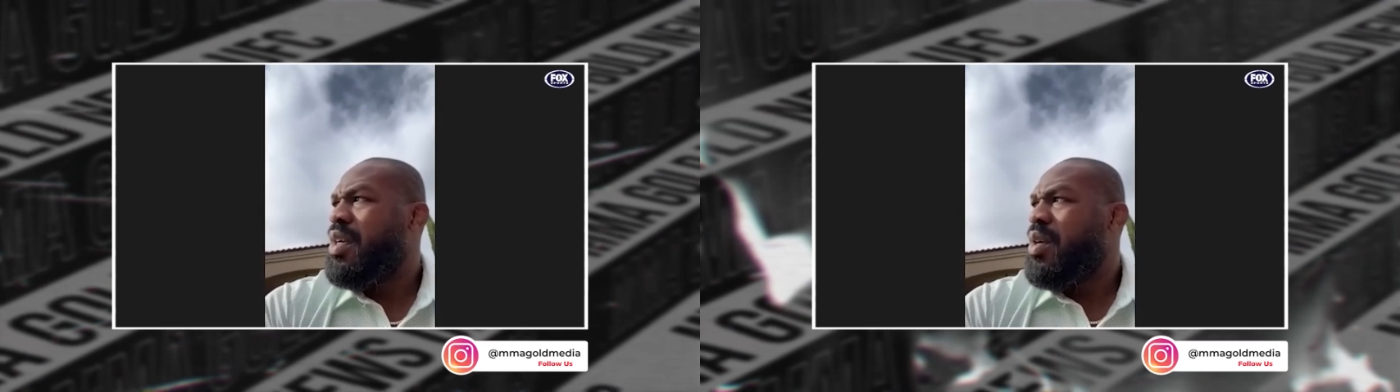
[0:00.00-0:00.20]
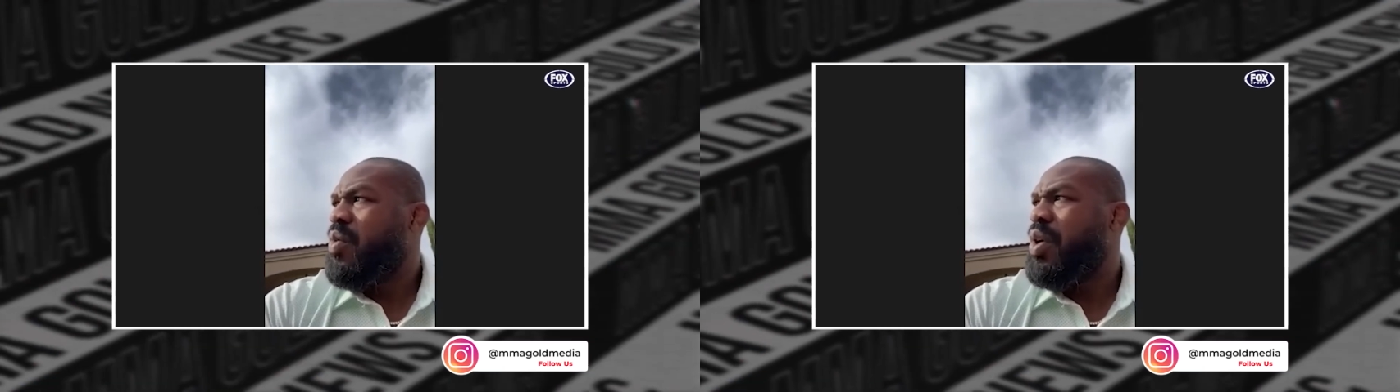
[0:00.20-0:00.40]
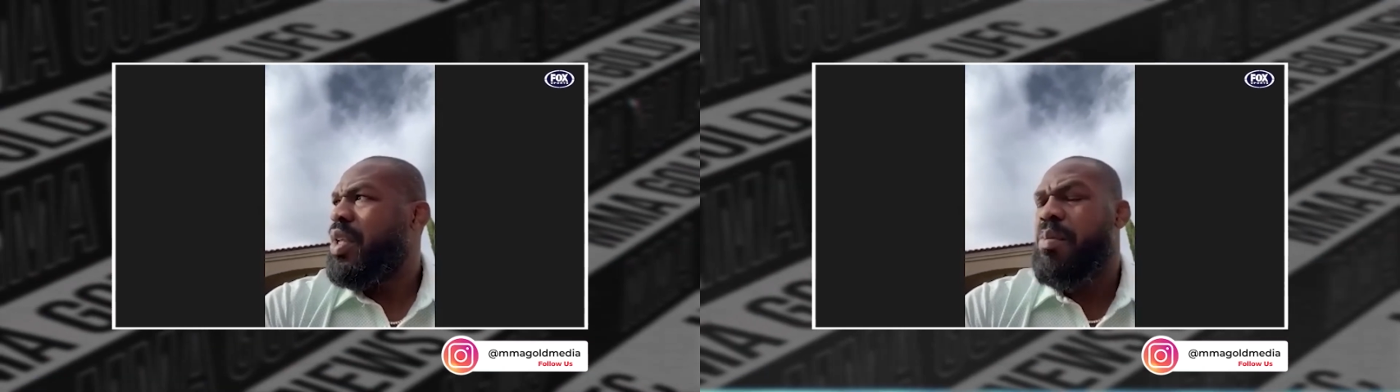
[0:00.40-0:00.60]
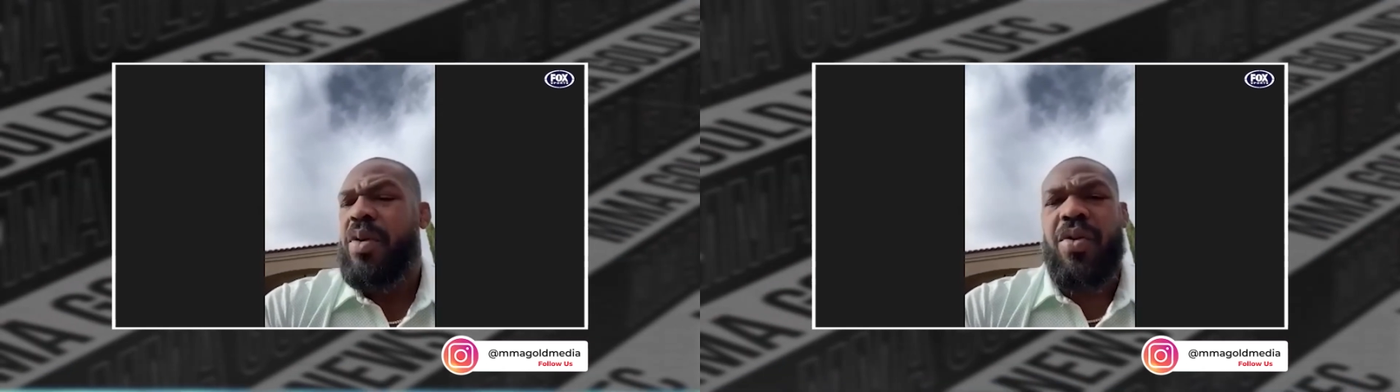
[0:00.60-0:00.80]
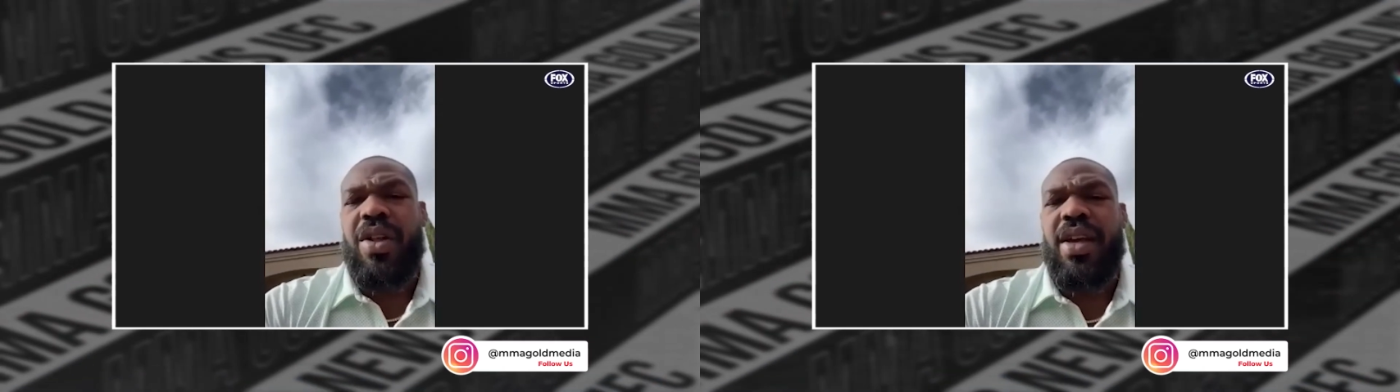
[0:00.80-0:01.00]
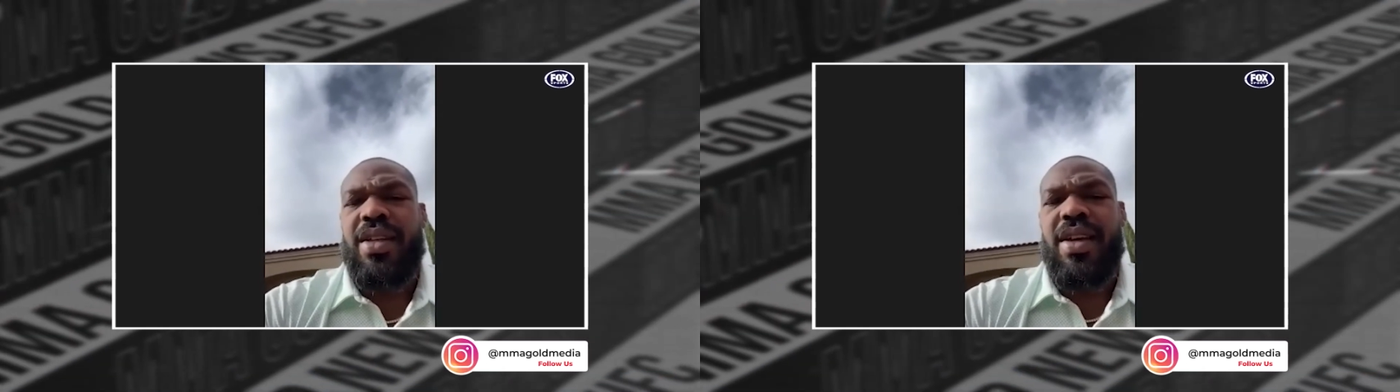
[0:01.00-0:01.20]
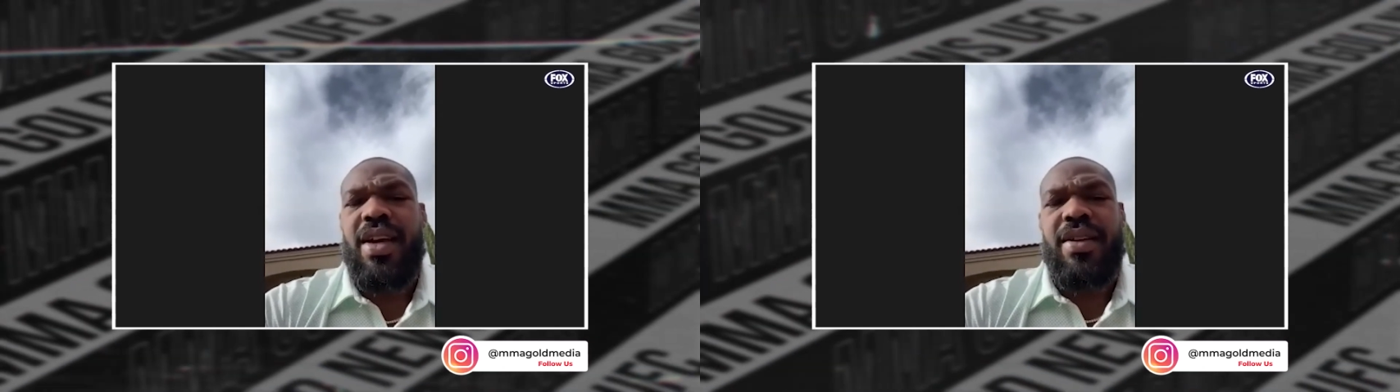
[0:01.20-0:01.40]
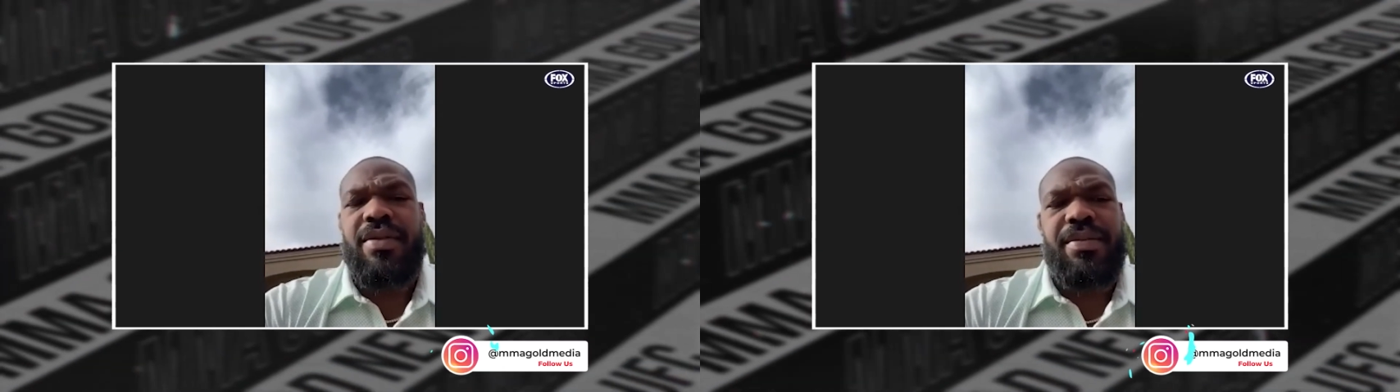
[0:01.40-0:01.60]
come with the right numbers and
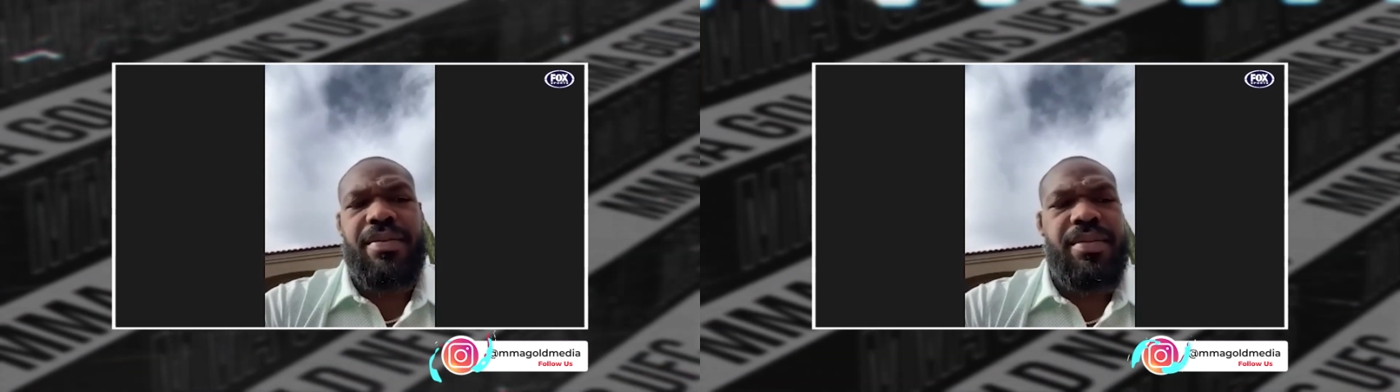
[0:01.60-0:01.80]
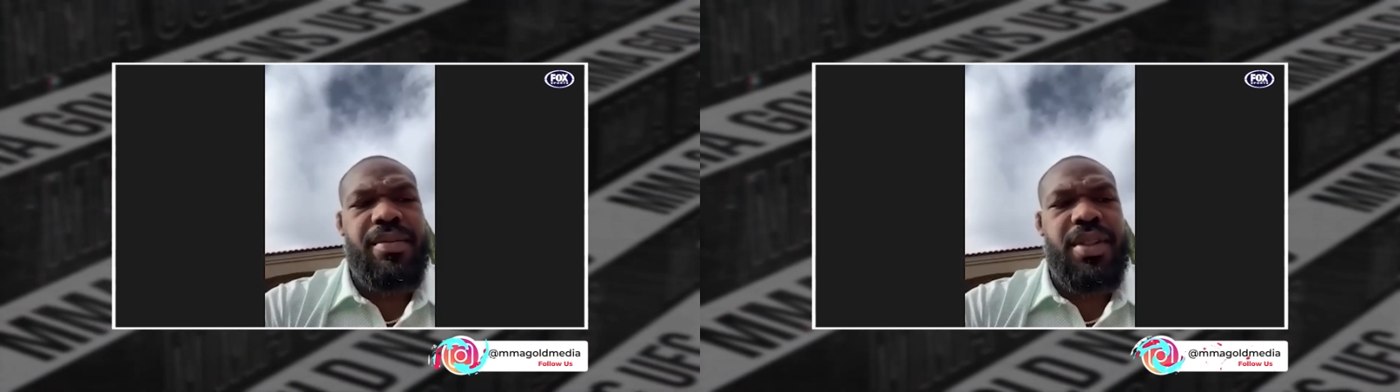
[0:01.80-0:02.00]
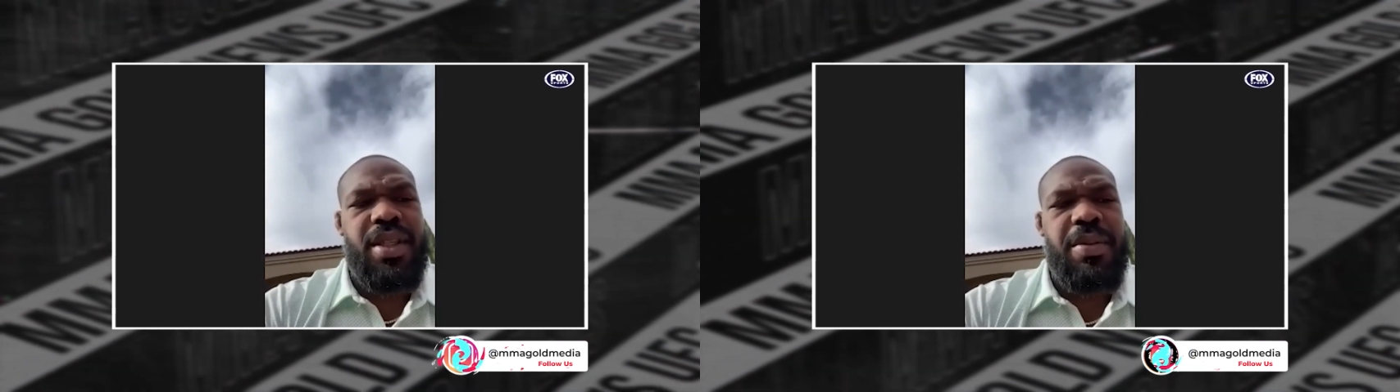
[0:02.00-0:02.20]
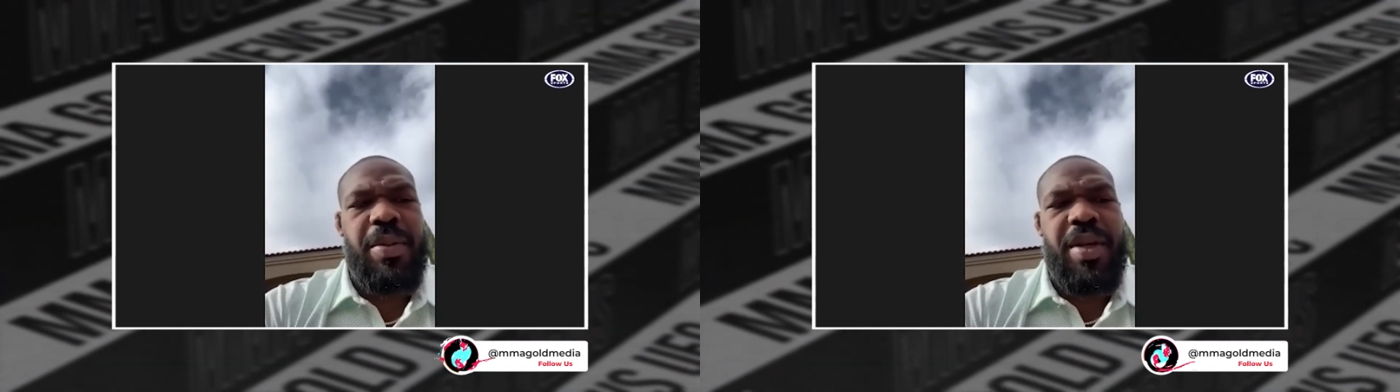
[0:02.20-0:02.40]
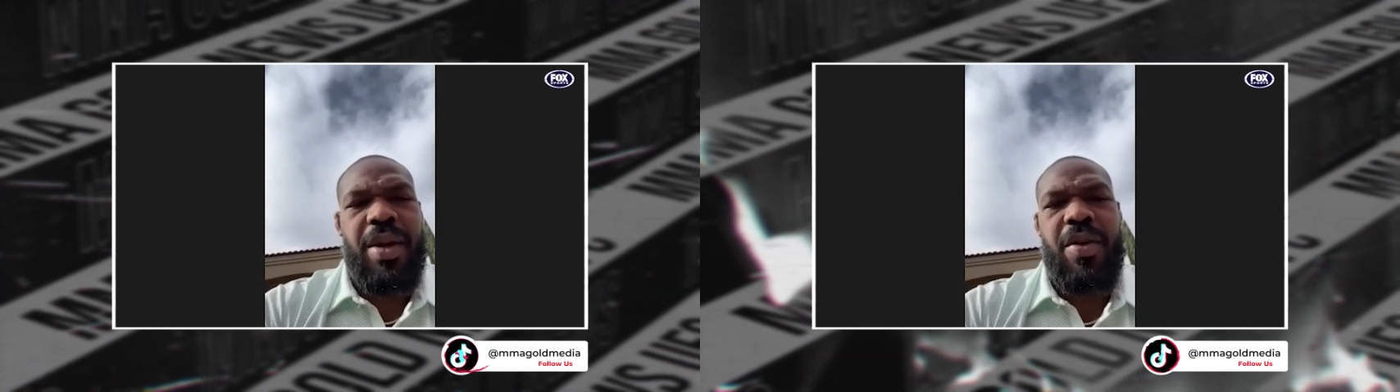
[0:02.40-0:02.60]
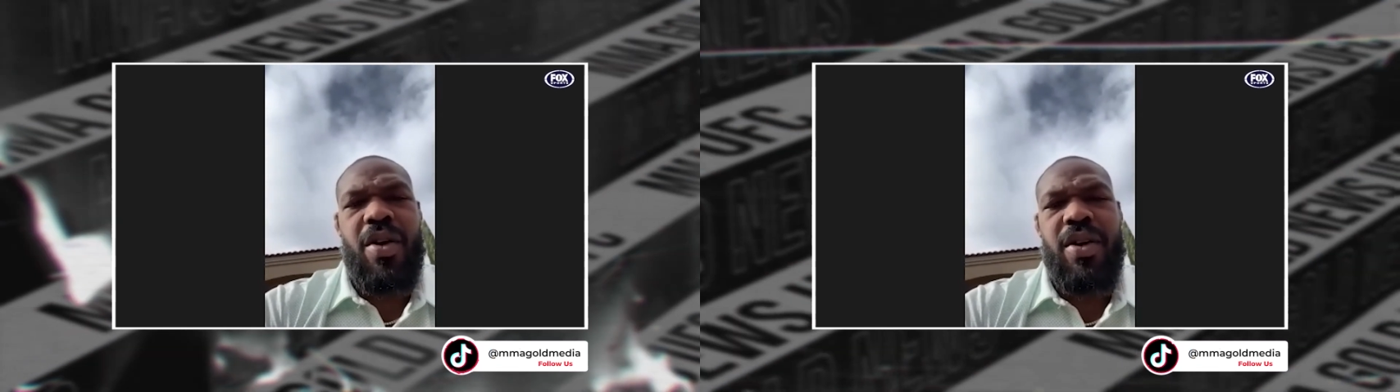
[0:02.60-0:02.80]
we can make this Sergei thing happen.